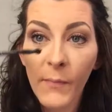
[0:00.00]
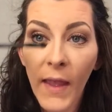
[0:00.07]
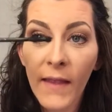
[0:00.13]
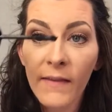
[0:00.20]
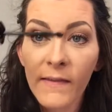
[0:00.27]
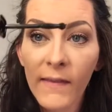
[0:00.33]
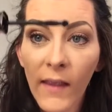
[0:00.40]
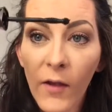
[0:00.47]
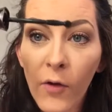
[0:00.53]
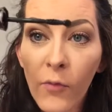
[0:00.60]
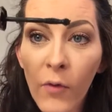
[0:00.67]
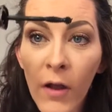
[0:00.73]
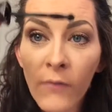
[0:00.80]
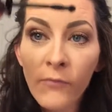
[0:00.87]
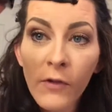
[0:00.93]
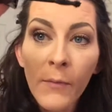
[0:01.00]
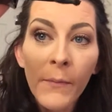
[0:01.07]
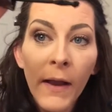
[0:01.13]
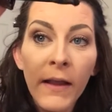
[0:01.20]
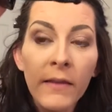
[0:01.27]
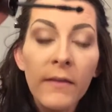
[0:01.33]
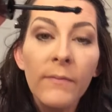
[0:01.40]
This mascara one
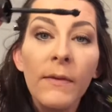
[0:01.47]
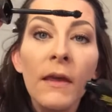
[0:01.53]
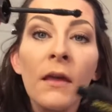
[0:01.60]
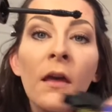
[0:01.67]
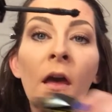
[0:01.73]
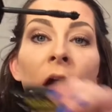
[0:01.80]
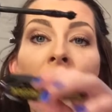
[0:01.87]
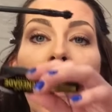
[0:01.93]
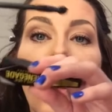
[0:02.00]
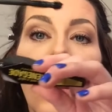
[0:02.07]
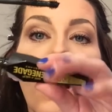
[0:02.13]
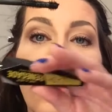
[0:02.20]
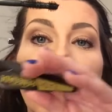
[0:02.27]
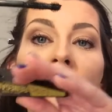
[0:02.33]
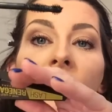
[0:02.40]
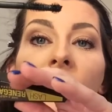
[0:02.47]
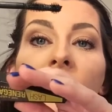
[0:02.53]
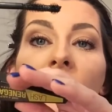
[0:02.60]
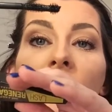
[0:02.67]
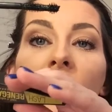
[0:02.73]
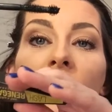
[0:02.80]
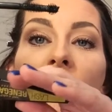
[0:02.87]
reminds me of
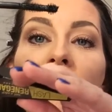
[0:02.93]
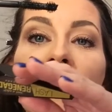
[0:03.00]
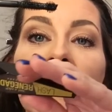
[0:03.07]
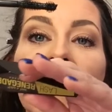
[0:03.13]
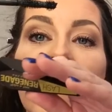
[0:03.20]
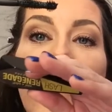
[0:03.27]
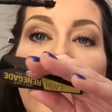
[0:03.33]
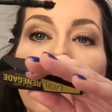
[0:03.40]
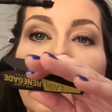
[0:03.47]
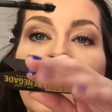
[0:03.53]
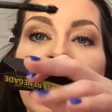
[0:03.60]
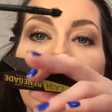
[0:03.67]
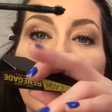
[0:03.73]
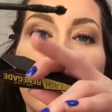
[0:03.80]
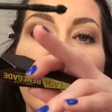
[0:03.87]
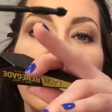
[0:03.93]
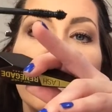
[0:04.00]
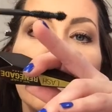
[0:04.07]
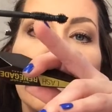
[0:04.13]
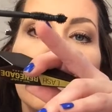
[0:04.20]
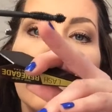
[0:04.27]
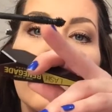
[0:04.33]
Chewie's tail when he
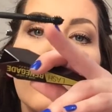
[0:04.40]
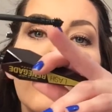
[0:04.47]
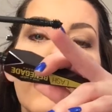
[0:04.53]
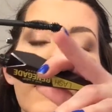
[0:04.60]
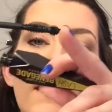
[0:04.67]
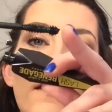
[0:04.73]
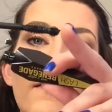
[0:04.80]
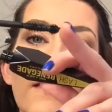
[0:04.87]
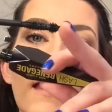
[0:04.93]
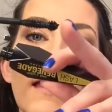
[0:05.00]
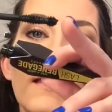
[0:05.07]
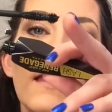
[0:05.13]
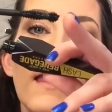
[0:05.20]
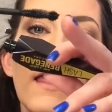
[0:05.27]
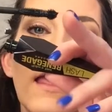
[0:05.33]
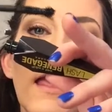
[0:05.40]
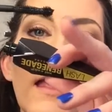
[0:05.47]
runs, because like the